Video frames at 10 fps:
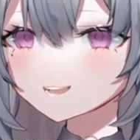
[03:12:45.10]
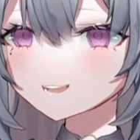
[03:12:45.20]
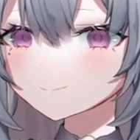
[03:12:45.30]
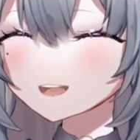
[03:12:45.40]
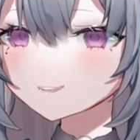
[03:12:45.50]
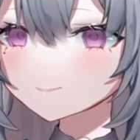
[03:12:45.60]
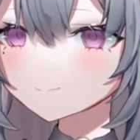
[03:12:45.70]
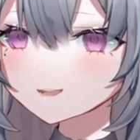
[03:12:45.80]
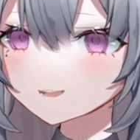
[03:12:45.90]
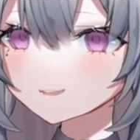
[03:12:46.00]
know about 2.0.
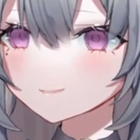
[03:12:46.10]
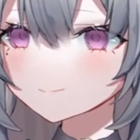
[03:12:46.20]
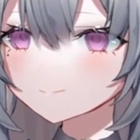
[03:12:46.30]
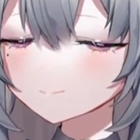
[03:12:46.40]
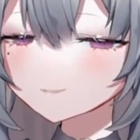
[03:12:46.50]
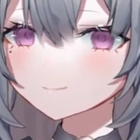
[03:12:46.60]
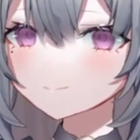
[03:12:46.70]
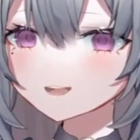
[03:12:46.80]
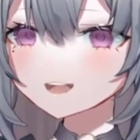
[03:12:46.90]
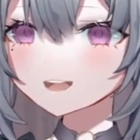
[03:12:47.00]
2.0 is oh.
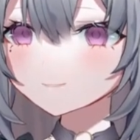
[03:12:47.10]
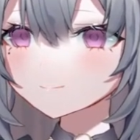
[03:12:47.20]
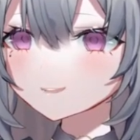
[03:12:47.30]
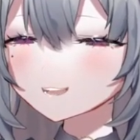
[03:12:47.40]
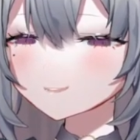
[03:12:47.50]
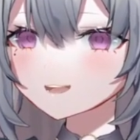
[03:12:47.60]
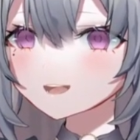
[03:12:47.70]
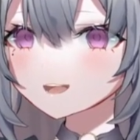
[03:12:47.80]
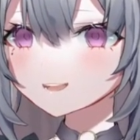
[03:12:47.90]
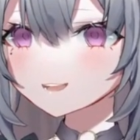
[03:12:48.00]
being worked
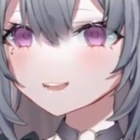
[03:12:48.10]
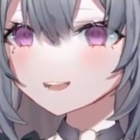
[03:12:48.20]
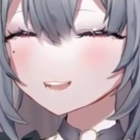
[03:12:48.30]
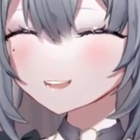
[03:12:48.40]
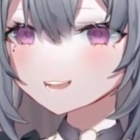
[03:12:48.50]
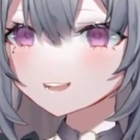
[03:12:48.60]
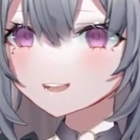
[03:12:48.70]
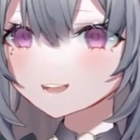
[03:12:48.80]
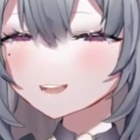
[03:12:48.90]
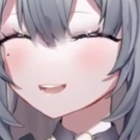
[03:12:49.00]
on, and mm.
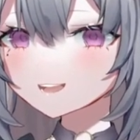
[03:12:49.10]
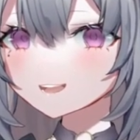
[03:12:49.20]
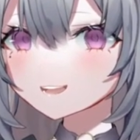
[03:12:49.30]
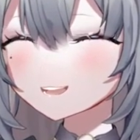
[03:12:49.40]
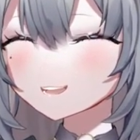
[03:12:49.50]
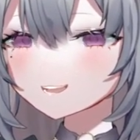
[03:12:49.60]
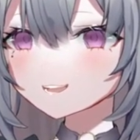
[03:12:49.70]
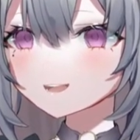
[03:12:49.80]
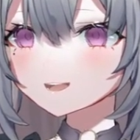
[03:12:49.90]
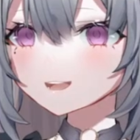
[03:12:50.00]
uh,
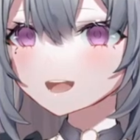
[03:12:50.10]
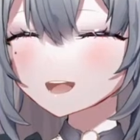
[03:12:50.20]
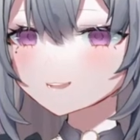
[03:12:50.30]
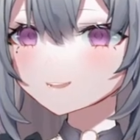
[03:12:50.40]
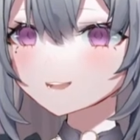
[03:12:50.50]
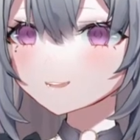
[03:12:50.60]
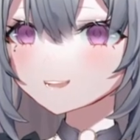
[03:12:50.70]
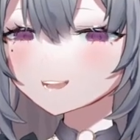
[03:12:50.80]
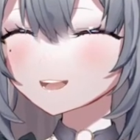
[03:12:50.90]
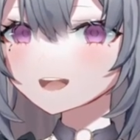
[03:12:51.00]
I don't know.
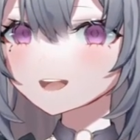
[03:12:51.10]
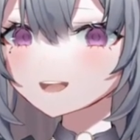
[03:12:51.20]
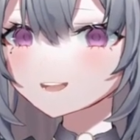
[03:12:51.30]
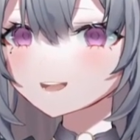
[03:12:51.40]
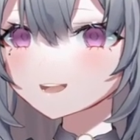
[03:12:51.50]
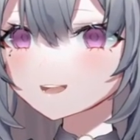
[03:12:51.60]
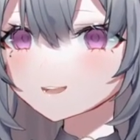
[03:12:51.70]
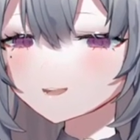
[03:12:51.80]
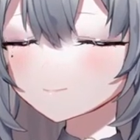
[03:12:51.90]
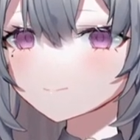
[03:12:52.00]
Nothing nothing in the
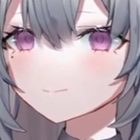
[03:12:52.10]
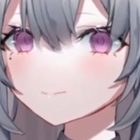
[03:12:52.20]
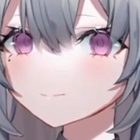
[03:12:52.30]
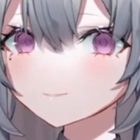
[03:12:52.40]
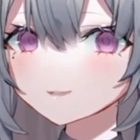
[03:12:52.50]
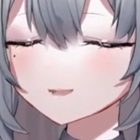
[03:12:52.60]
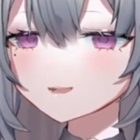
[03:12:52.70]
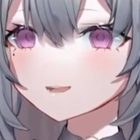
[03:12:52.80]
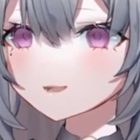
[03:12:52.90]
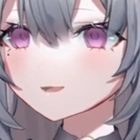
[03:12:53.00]
near
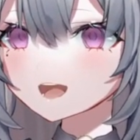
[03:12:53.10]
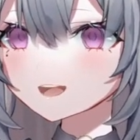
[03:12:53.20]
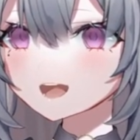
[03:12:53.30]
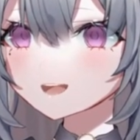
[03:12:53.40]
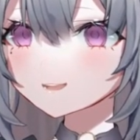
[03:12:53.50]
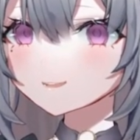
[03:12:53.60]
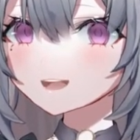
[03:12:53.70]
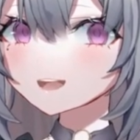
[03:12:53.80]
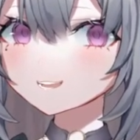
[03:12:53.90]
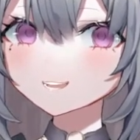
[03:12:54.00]
future, I guess. I, I
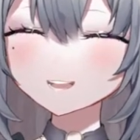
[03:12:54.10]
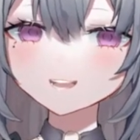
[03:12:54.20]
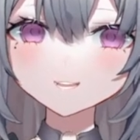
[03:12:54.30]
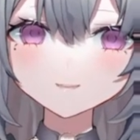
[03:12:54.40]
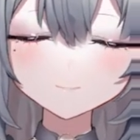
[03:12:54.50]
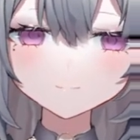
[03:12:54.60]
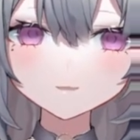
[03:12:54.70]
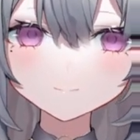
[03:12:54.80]
guess listen to my